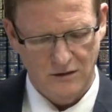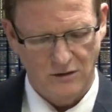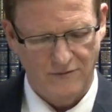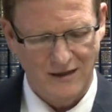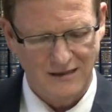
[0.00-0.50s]

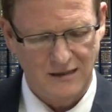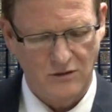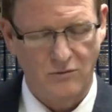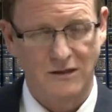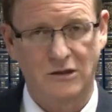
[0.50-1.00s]
So if that's the
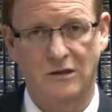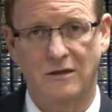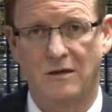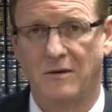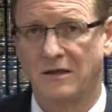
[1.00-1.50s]

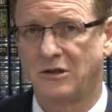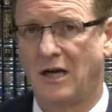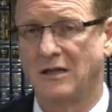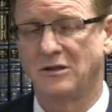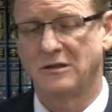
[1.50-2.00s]
question, the Gemara
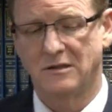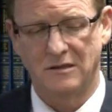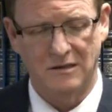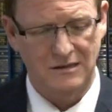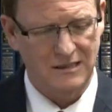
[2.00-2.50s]
challenges
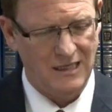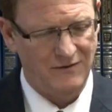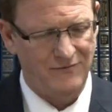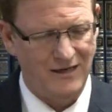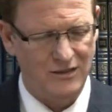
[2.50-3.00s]
and
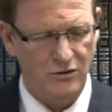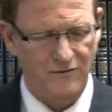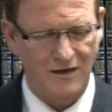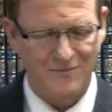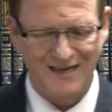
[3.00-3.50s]
said,
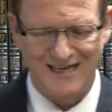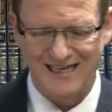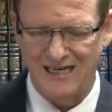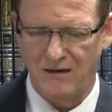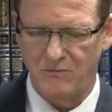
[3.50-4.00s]
v'lichtov rachmana
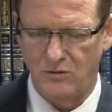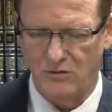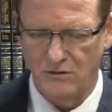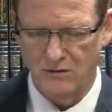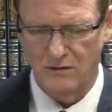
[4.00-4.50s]

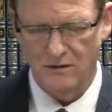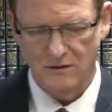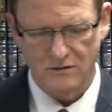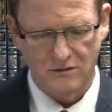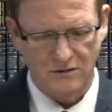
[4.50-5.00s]
chelbo.
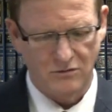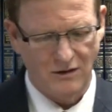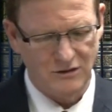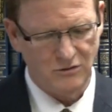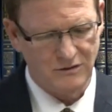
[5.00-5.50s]
So the
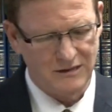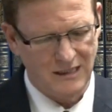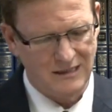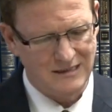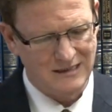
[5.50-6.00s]
Torah
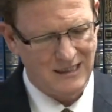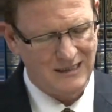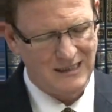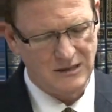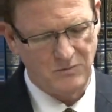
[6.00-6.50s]
said
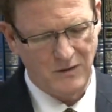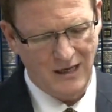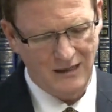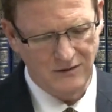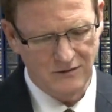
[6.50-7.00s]
instead, its
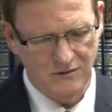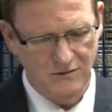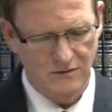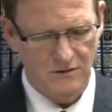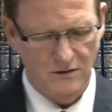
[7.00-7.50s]
blood.
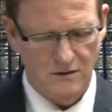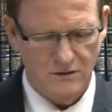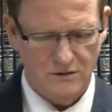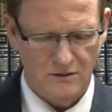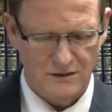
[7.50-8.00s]

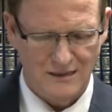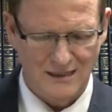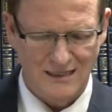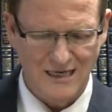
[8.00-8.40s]
So they said,